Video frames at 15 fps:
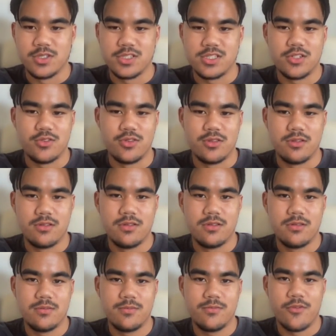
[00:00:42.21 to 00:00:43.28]
So
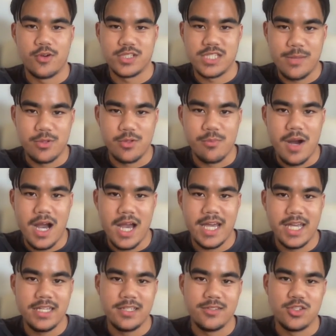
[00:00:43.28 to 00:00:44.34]
for example,
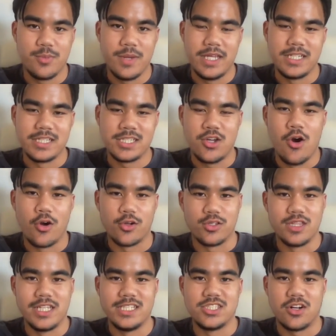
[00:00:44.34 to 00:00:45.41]
my domain is
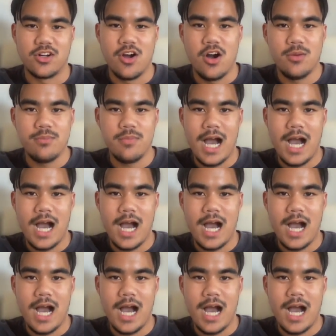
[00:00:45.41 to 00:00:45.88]
conqueredleads.com.